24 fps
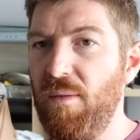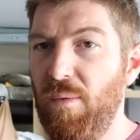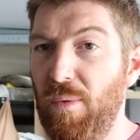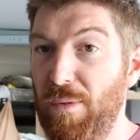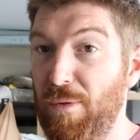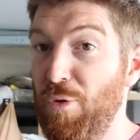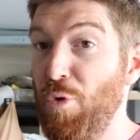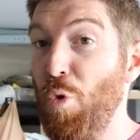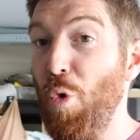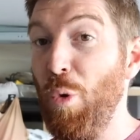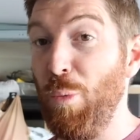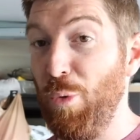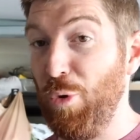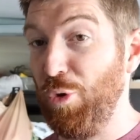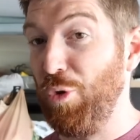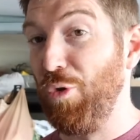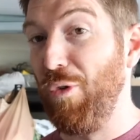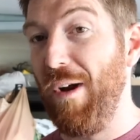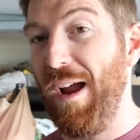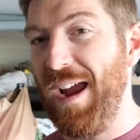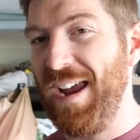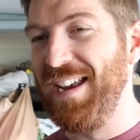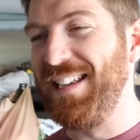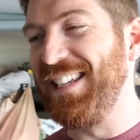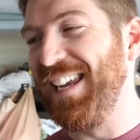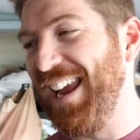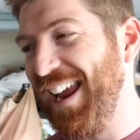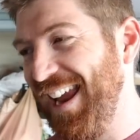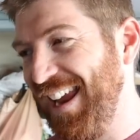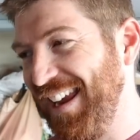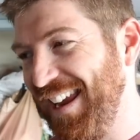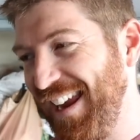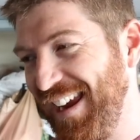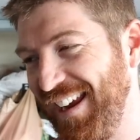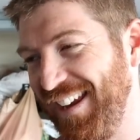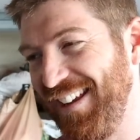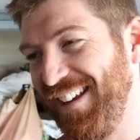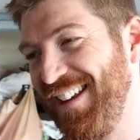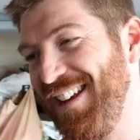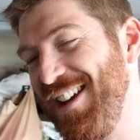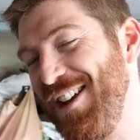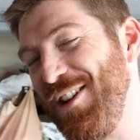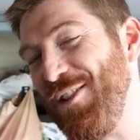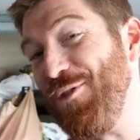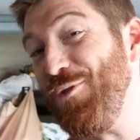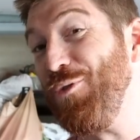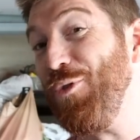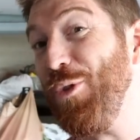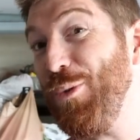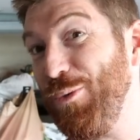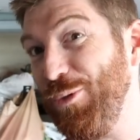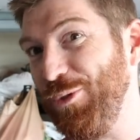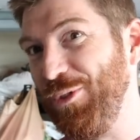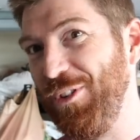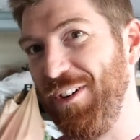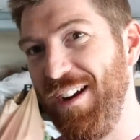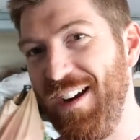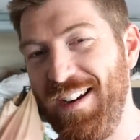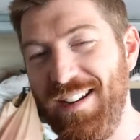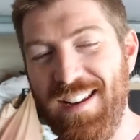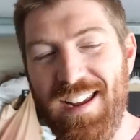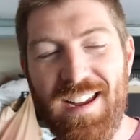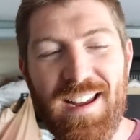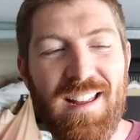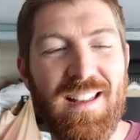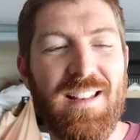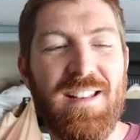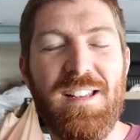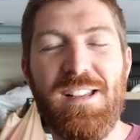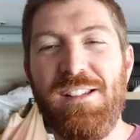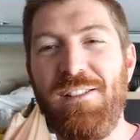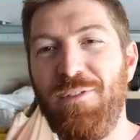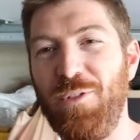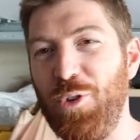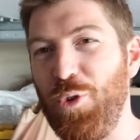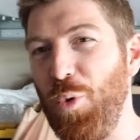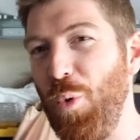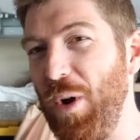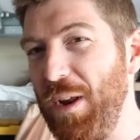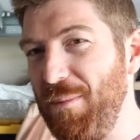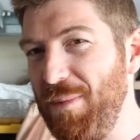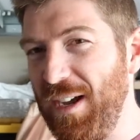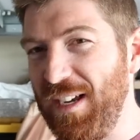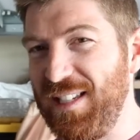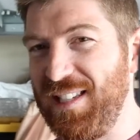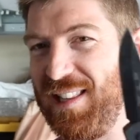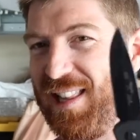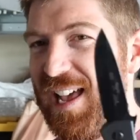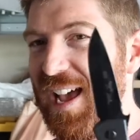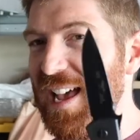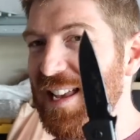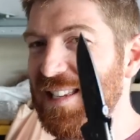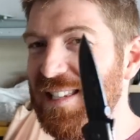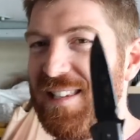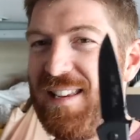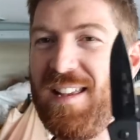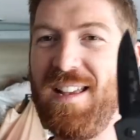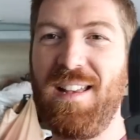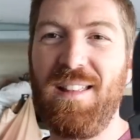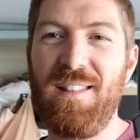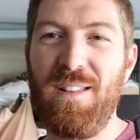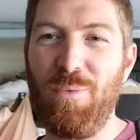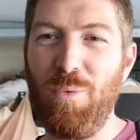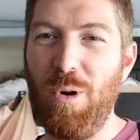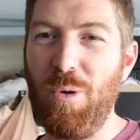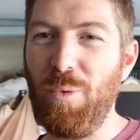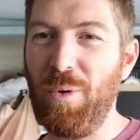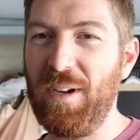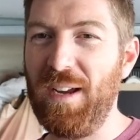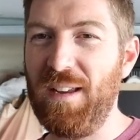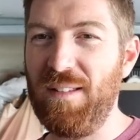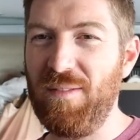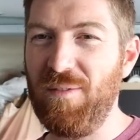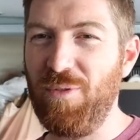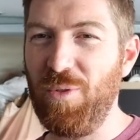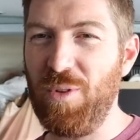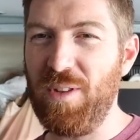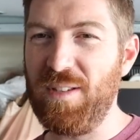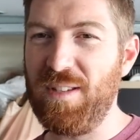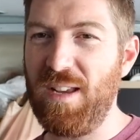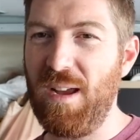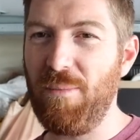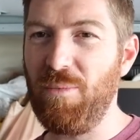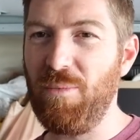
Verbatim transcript: with normal grinding, normal grinding for twenty bucks less than what we're getting for this